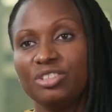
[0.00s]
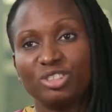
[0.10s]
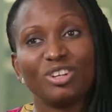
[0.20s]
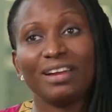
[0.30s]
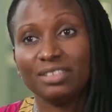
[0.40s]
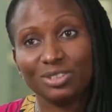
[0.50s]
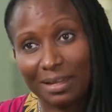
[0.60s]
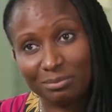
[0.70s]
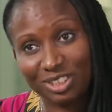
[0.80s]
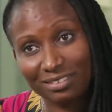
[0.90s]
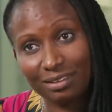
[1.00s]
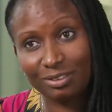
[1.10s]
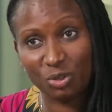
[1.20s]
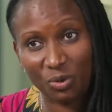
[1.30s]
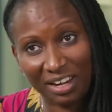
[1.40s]
you're driving to Amgen
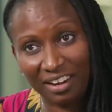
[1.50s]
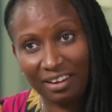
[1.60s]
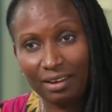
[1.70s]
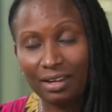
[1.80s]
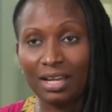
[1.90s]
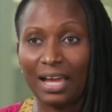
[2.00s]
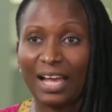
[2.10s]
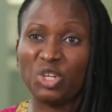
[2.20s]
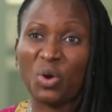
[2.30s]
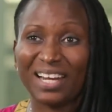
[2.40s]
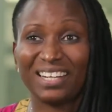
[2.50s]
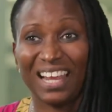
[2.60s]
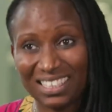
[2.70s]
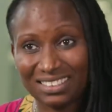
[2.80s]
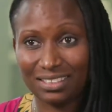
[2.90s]
on your way here and you had an
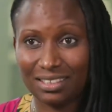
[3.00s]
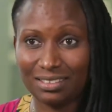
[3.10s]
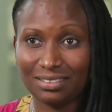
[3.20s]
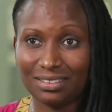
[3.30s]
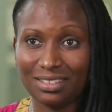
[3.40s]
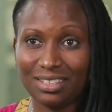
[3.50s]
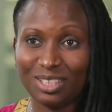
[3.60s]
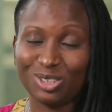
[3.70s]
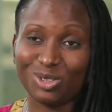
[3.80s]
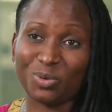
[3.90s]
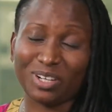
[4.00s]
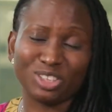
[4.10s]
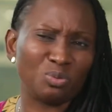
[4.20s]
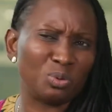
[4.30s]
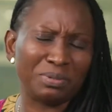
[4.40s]
accident. So the
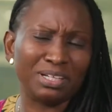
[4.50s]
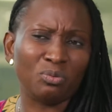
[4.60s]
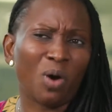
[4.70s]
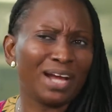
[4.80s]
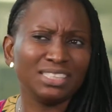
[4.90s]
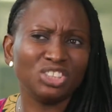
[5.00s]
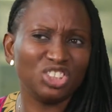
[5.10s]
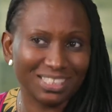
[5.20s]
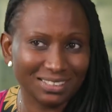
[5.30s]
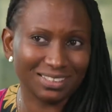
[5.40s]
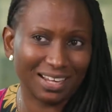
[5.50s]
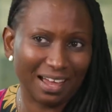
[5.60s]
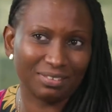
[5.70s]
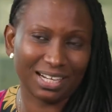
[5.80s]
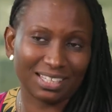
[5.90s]
question would be, why did Jason
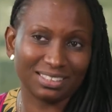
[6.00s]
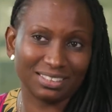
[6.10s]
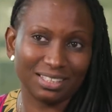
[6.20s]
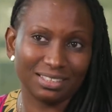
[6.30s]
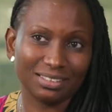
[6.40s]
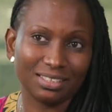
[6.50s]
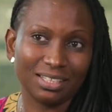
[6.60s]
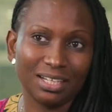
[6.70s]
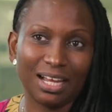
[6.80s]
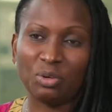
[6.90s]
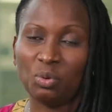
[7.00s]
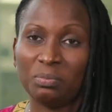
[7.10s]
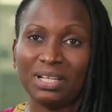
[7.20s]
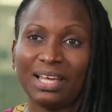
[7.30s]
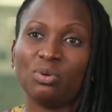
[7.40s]
have an accident? And it would
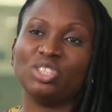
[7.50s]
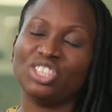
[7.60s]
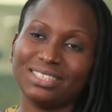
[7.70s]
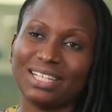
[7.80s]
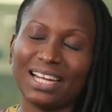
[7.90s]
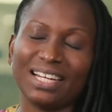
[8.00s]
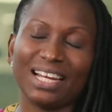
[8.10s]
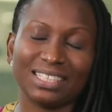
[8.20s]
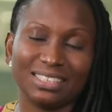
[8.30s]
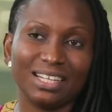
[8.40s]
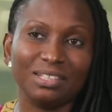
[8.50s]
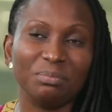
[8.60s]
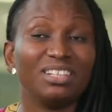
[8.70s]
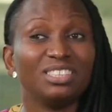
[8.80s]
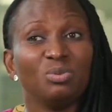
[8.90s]
be like, well, Jason had an accident
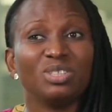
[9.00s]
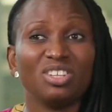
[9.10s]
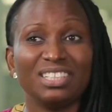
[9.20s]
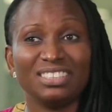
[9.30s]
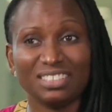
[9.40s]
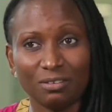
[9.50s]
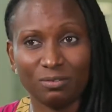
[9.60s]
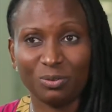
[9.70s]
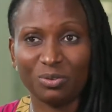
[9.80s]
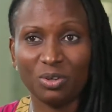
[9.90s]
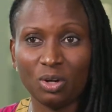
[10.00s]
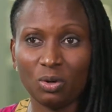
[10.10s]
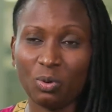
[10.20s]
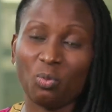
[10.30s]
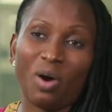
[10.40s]
because he was on his cell phone.
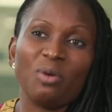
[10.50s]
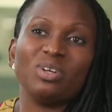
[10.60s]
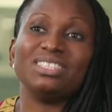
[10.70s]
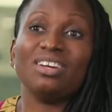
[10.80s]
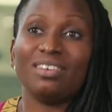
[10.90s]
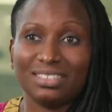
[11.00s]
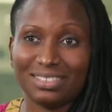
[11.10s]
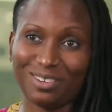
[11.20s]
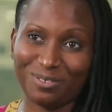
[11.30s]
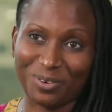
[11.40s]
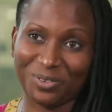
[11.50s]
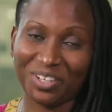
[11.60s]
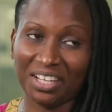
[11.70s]
Well, why was he on his cell phone?